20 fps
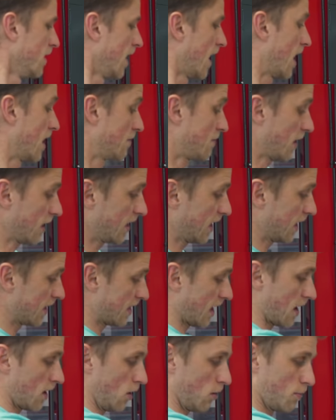And if I can get
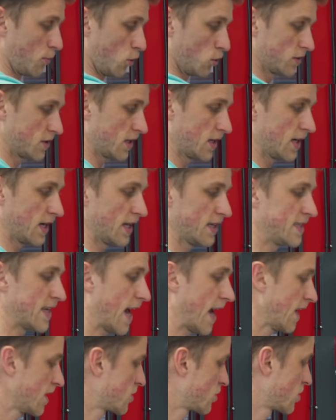that all bolted and
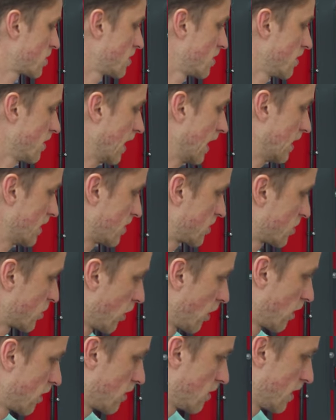attached and
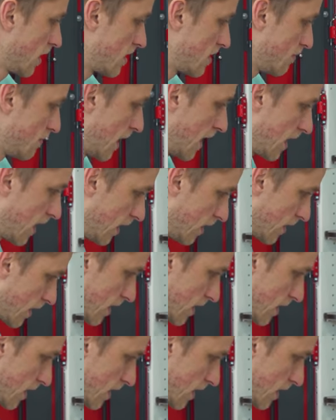start uh, making